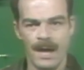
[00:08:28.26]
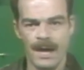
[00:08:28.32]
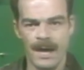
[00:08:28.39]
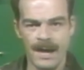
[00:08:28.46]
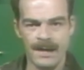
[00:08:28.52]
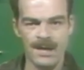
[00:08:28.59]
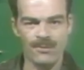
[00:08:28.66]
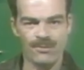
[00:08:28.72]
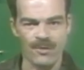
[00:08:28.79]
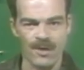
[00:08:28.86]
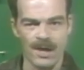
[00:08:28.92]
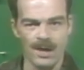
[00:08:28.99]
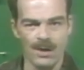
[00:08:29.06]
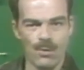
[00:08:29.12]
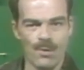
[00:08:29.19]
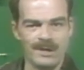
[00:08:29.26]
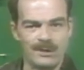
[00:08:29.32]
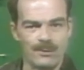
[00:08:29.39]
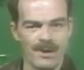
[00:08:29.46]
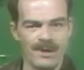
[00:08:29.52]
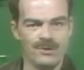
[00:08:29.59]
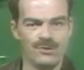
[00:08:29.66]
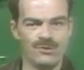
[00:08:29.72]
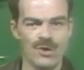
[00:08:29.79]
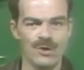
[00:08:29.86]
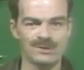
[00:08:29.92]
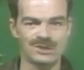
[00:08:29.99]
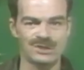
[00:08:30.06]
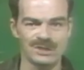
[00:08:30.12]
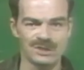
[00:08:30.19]
Anything which
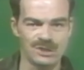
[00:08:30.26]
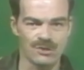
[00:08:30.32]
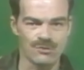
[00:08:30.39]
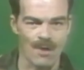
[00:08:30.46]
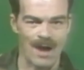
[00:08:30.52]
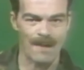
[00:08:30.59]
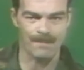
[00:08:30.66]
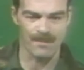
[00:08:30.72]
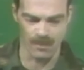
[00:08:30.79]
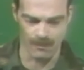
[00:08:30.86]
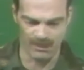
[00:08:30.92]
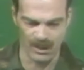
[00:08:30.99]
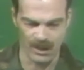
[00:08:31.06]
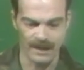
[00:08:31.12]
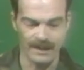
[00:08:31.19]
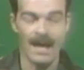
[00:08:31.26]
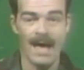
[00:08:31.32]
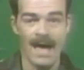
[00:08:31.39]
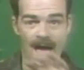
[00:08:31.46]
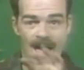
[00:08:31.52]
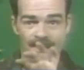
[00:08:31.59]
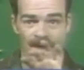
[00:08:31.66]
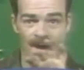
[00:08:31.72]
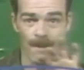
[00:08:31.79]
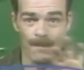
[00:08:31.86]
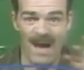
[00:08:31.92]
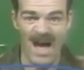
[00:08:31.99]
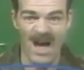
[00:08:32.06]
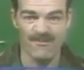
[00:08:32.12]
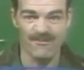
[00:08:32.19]
reduces the drop of the bullet and
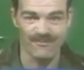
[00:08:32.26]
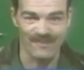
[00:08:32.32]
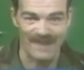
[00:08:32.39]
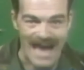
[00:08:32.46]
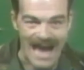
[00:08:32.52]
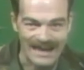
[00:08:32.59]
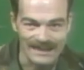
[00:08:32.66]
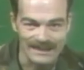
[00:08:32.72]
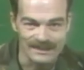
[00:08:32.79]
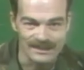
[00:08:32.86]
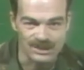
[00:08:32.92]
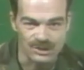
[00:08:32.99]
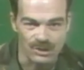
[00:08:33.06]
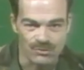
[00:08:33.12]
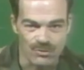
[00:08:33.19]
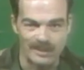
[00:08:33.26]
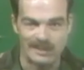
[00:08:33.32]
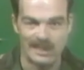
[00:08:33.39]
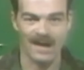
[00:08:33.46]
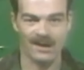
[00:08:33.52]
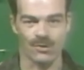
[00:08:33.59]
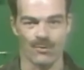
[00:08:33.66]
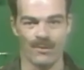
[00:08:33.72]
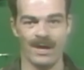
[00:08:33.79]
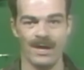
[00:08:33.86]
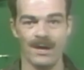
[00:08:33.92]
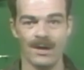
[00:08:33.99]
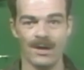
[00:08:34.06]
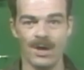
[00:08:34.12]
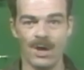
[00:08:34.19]
thereby flattens the
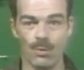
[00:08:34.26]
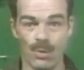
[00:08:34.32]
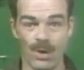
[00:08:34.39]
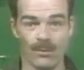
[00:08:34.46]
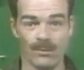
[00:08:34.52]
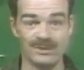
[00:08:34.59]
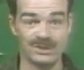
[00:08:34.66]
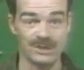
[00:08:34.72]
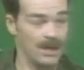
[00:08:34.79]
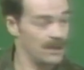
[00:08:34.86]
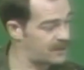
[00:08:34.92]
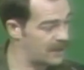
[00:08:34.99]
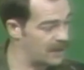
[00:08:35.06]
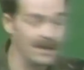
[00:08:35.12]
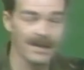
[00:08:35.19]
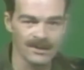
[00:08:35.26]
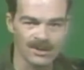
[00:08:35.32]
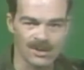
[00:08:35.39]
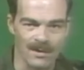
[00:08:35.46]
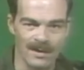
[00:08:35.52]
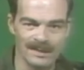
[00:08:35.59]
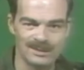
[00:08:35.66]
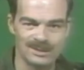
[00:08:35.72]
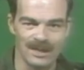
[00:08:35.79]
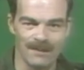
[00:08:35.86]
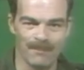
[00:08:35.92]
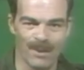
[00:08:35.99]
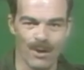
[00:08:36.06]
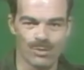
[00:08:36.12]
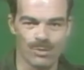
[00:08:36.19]
trajectory will result in an increase
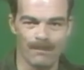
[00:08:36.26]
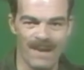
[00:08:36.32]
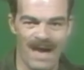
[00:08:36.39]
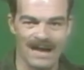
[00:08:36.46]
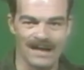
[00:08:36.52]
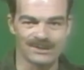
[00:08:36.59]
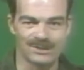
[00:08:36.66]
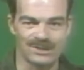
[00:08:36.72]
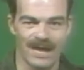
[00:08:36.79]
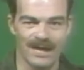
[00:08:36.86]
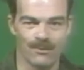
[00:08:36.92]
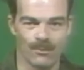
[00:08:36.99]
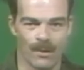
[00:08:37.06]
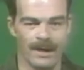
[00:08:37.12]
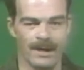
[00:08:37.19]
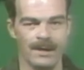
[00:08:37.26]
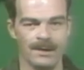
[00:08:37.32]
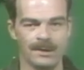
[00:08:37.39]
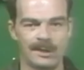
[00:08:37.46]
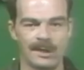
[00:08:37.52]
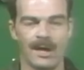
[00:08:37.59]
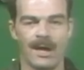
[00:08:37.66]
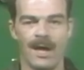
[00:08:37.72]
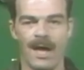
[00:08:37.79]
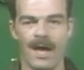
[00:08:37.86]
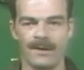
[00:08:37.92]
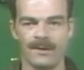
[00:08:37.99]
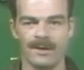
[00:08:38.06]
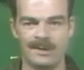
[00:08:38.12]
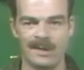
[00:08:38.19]
in both battle sight range
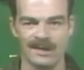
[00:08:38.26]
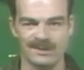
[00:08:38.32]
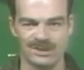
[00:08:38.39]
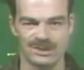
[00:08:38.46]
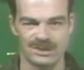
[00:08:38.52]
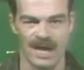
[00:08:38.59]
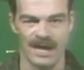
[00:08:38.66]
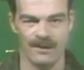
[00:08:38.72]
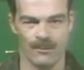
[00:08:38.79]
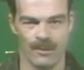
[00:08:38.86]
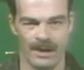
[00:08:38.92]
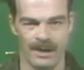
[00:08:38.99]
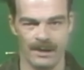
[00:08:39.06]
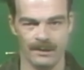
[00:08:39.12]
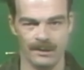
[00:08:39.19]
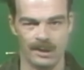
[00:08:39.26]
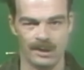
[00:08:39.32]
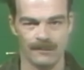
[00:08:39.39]
and adjust sight range.